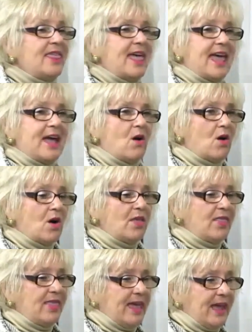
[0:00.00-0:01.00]
They
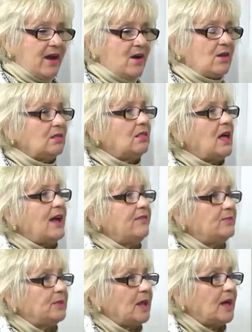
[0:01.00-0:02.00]
are their
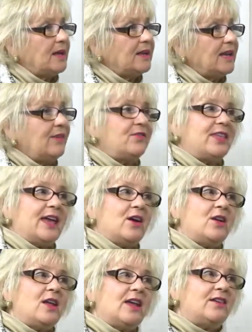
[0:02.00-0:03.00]
lifeblood. If
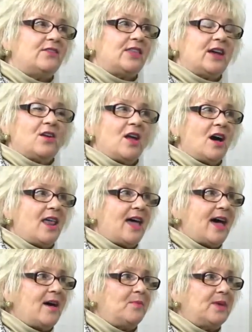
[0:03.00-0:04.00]
totally. They're, if they're not
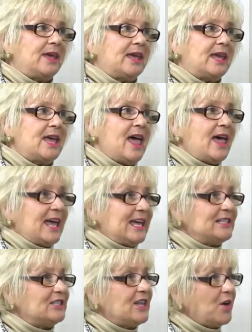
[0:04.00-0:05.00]
happy,
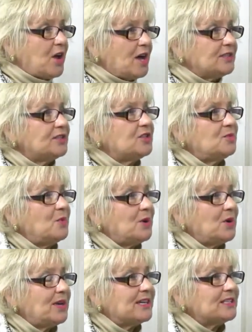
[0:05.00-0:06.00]
it's their
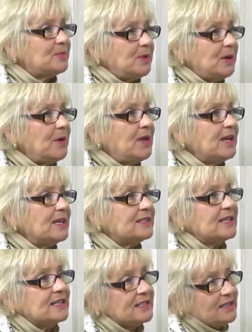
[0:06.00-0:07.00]
customer
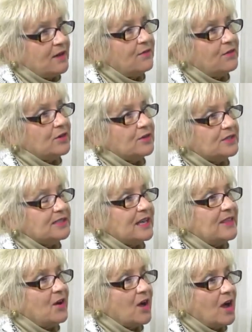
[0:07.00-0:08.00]
experience that suffers
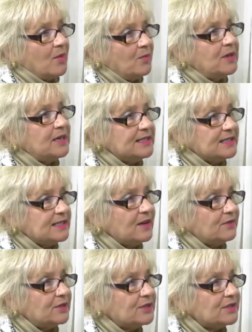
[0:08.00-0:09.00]
and their company
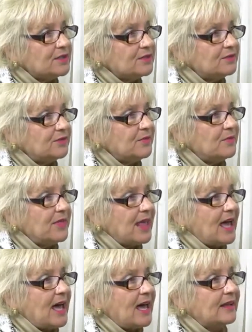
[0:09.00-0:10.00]
suffers Correct. from
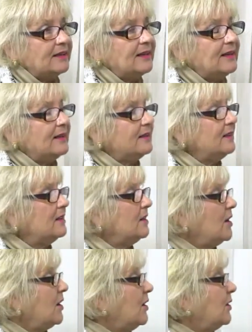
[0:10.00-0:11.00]
that. Correct.
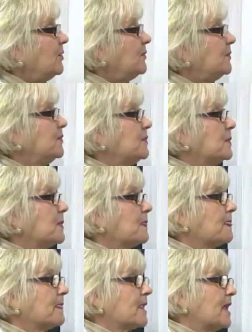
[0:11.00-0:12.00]
You know? And it's so
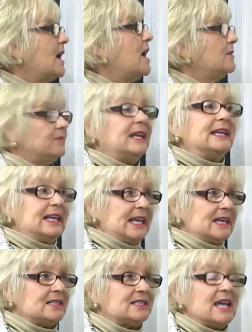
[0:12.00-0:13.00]
easy. Uh, it
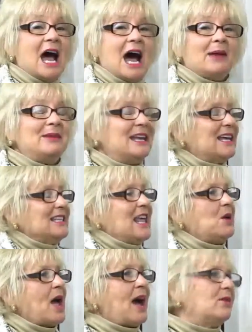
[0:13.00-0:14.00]
is. I mean, it,
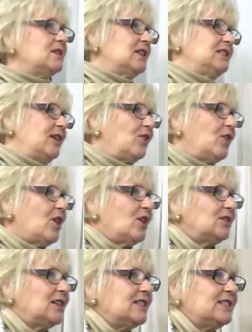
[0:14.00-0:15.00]
how
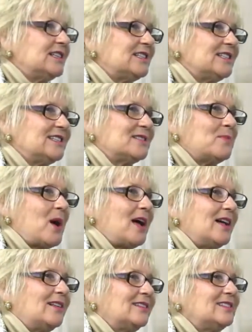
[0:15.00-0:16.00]
difficult is it to
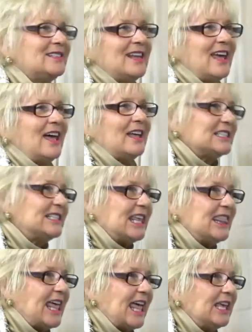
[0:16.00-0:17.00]
smile
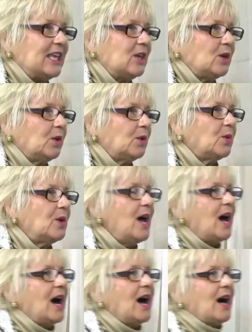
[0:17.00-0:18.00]
say thank you,
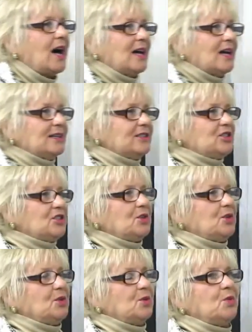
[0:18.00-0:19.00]
uh,
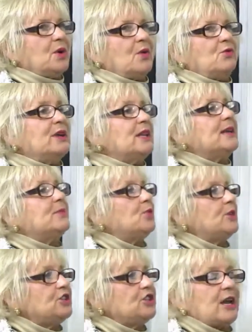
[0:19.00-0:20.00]
to uh, really
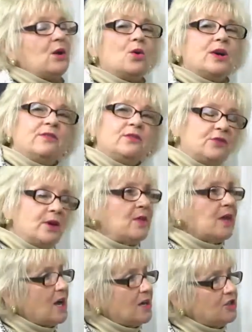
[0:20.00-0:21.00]
appreciate, or even from
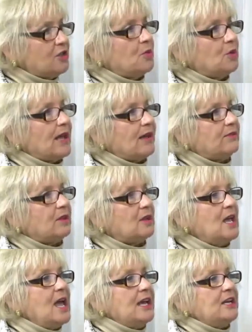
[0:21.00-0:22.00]
the customer
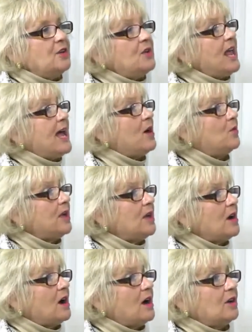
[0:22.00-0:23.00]
level. You know, now
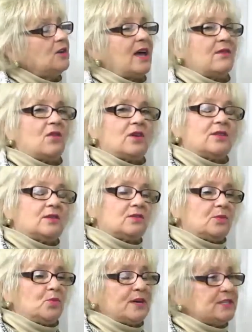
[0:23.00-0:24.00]
we uh, you have on the,
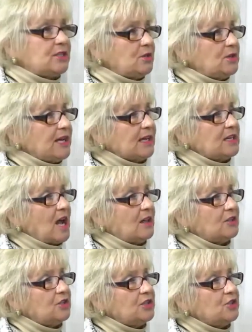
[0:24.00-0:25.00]
the Press 2
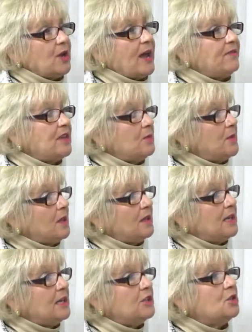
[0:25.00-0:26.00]
technologies, you have the
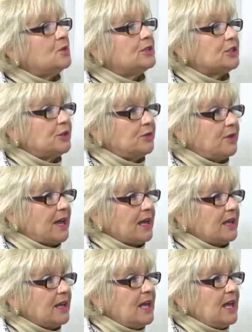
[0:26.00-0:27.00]
ability to do a
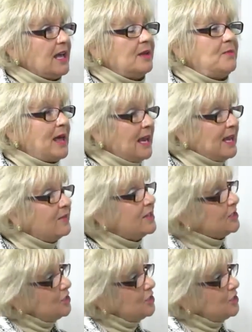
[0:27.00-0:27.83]
survey. Mm -hmm. And many of us